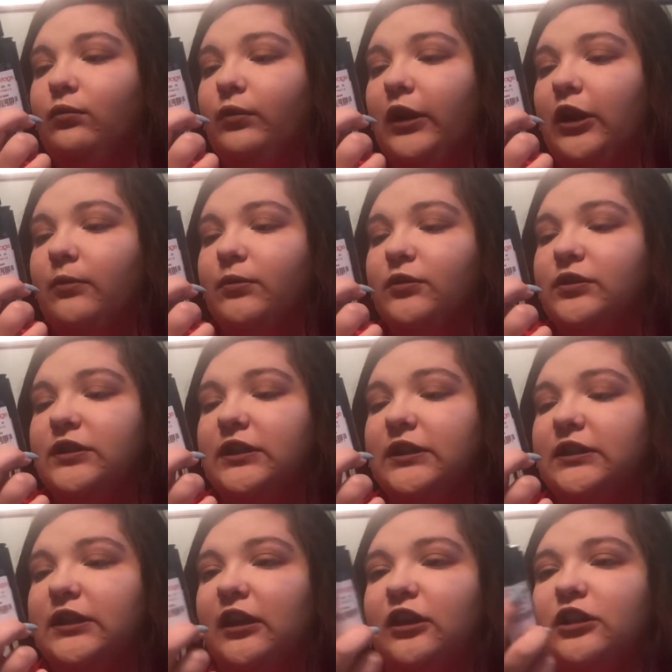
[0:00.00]
Wear
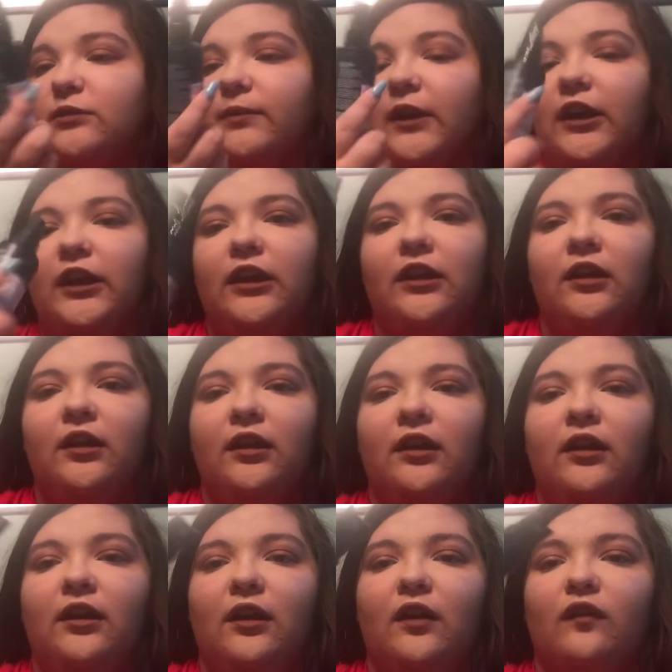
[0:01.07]
Boosting Setting Spray
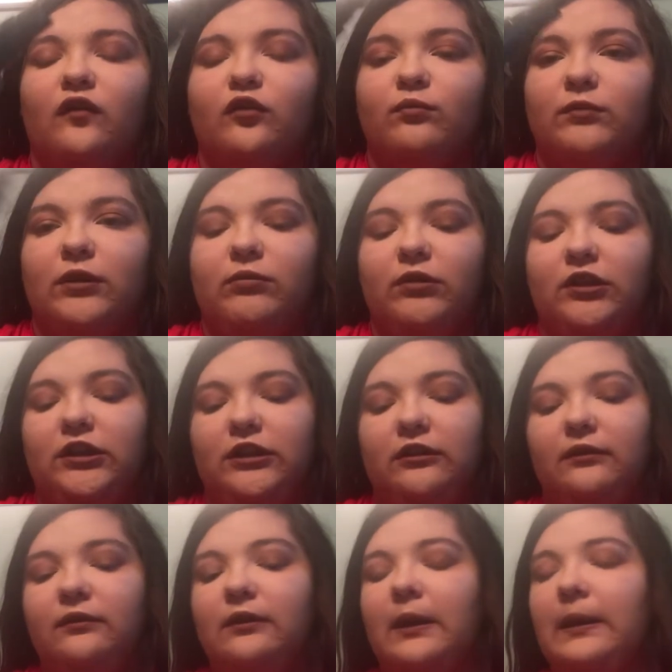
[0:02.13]
from Maybelline.